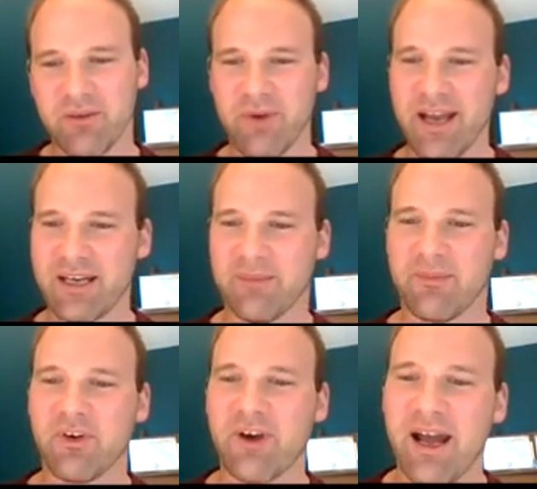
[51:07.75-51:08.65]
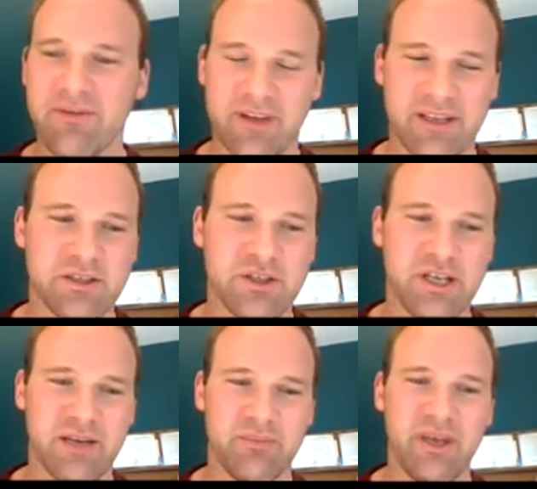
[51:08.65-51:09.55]
random graph in
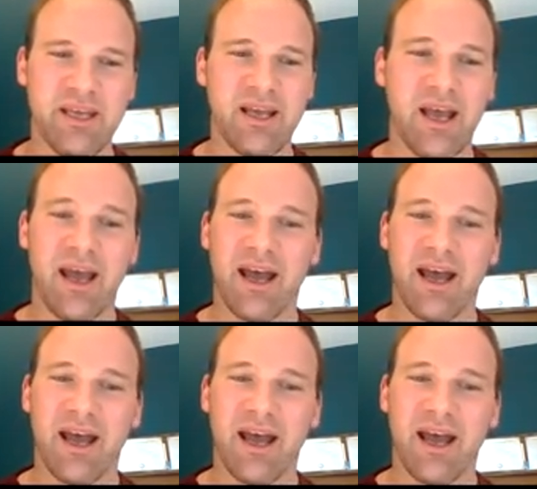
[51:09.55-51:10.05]
GNP